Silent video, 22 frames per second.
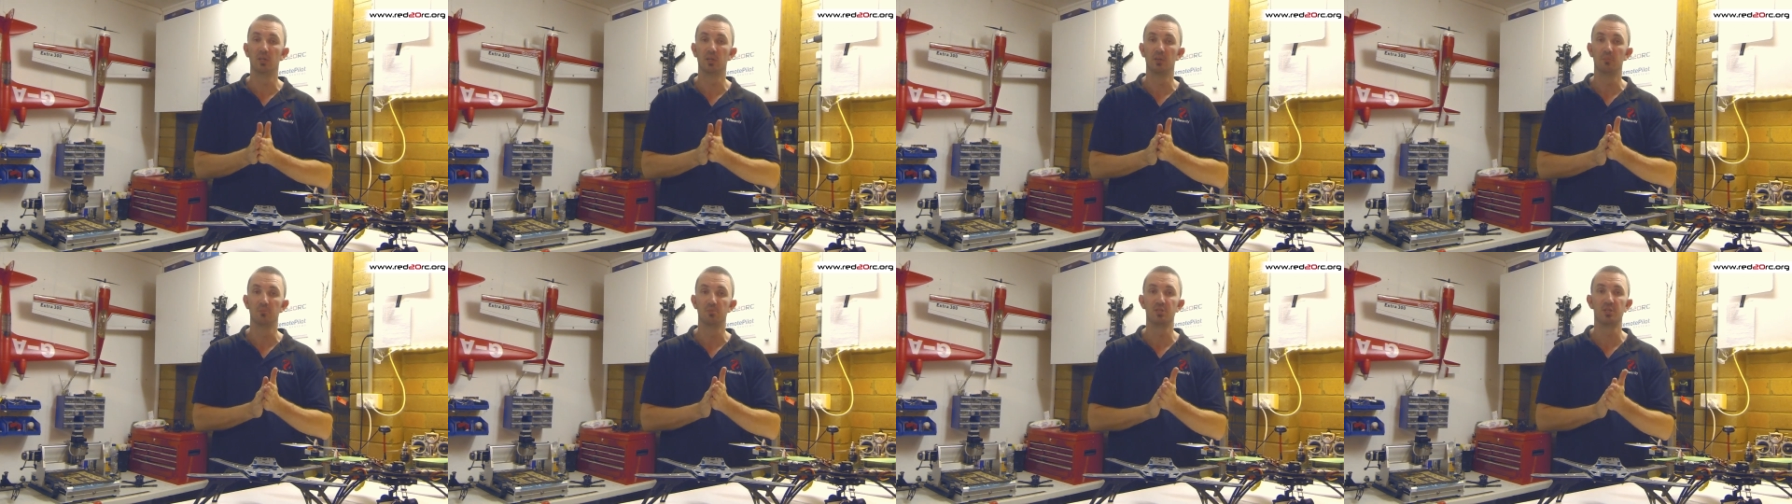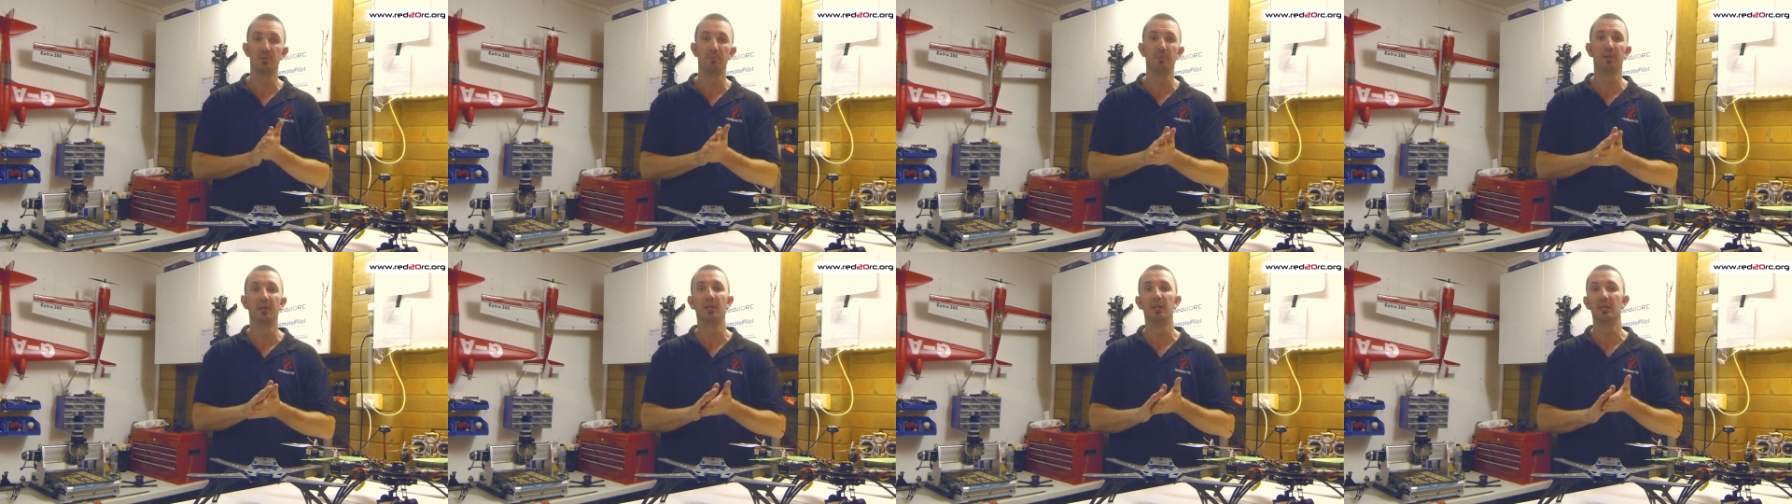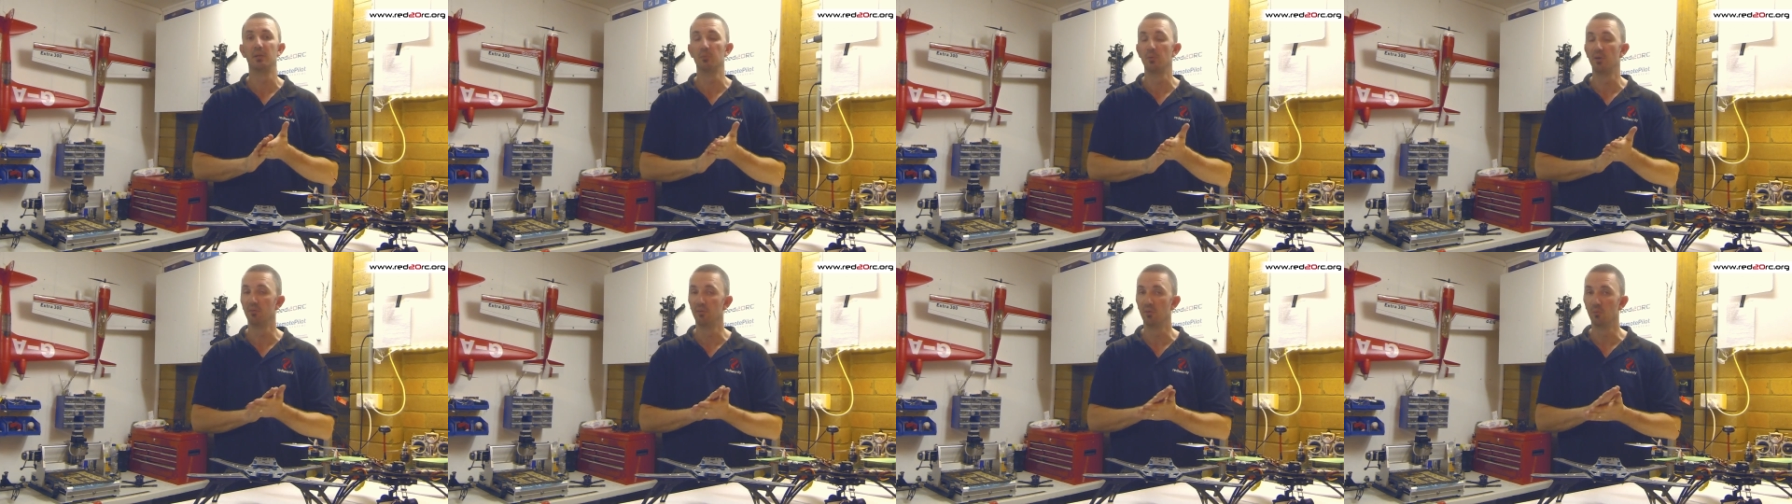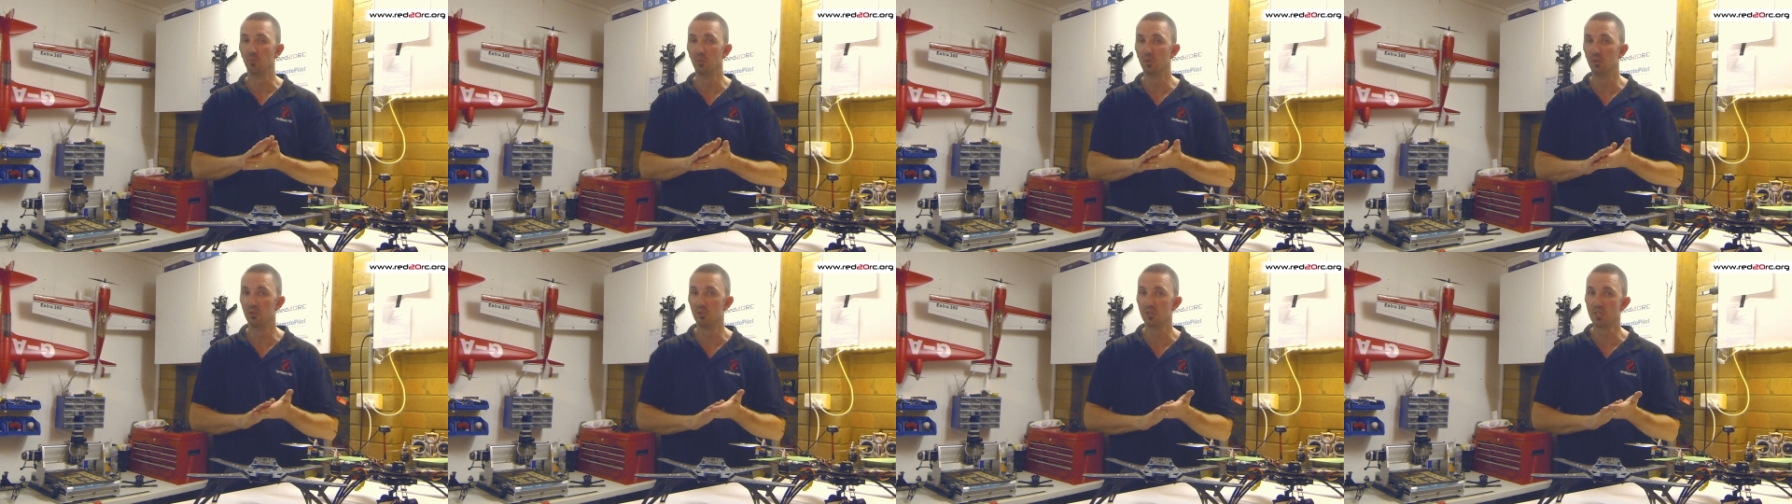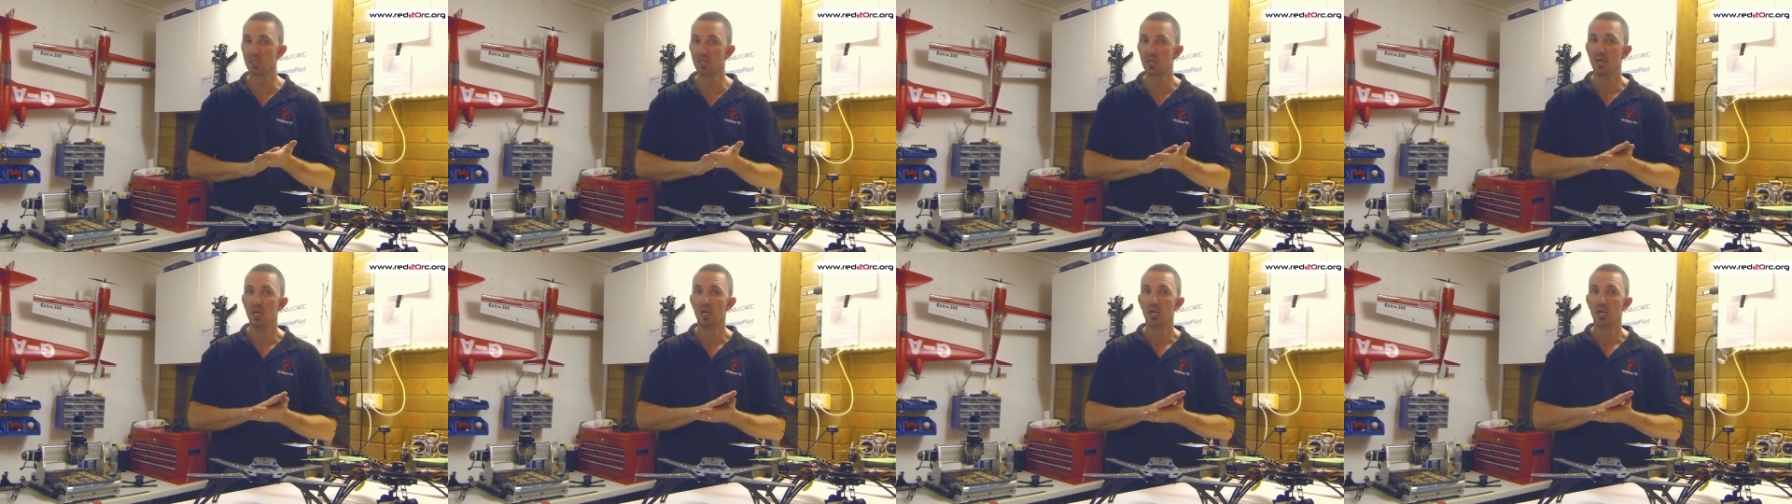um, shipping anywhere in the world